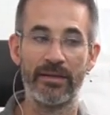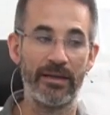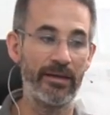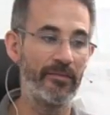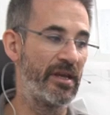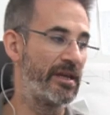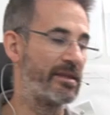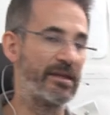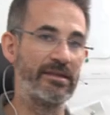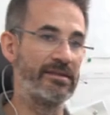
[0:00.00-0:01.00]
Yeah?
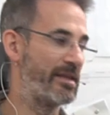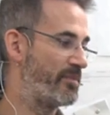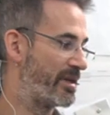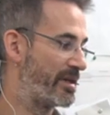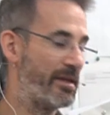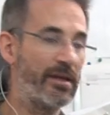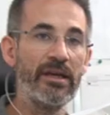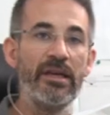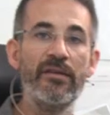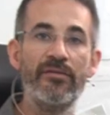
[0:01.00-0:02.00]
That is typically
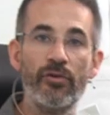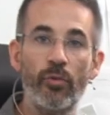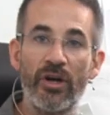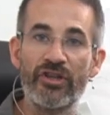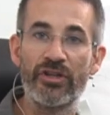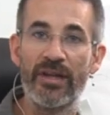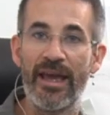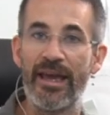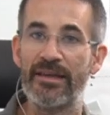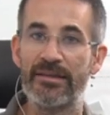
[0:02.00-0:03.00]
if you watch
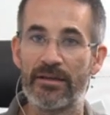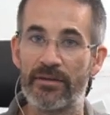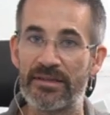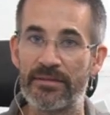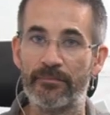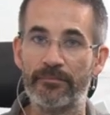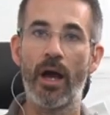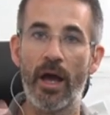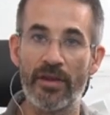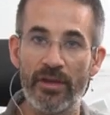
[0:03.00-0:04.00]
a series.
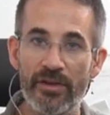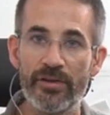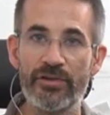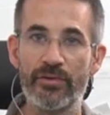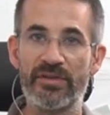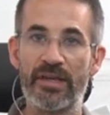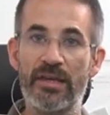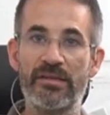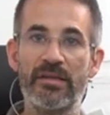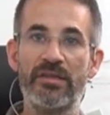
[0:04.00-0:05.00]
Another use
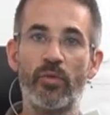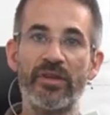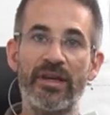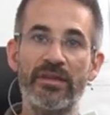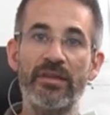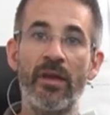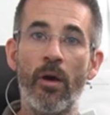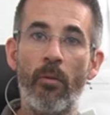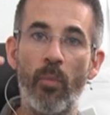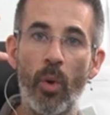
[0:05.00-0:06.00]
case is when I need
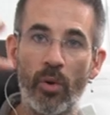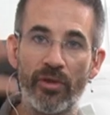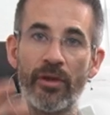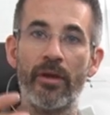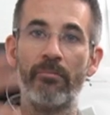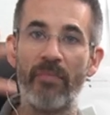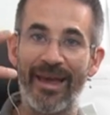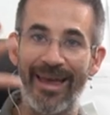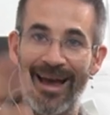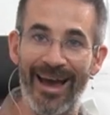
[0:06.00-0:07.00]
both
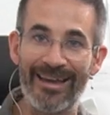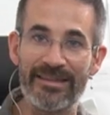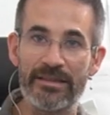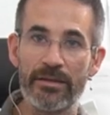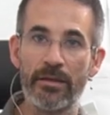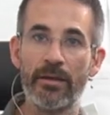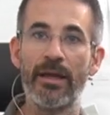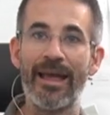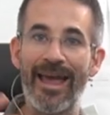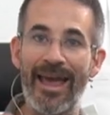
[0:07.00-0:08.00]
my eyes
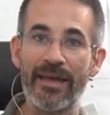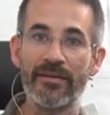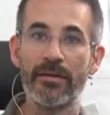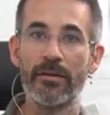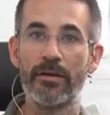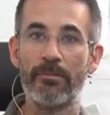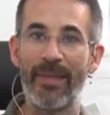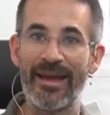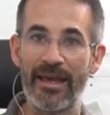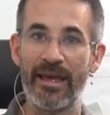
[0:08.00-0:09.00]
and
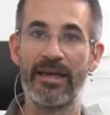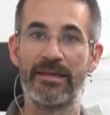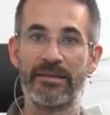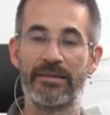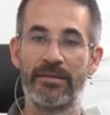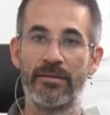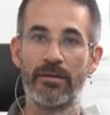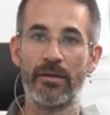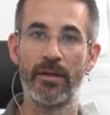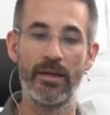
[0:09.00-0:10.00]
my hands.
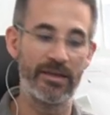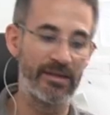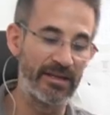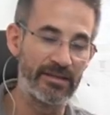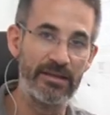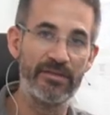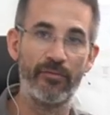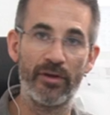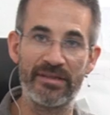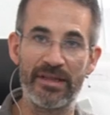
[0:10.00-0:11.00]
That is,
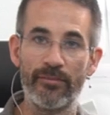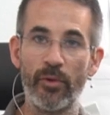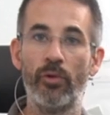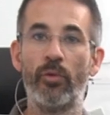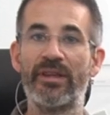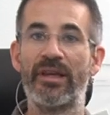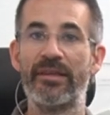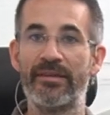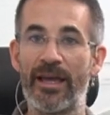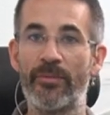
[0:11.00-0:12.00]
for example, when I
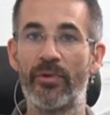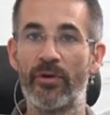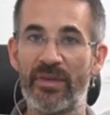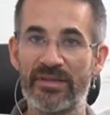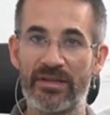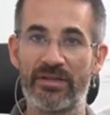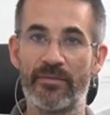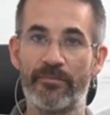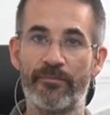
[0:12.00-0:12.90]
type a message.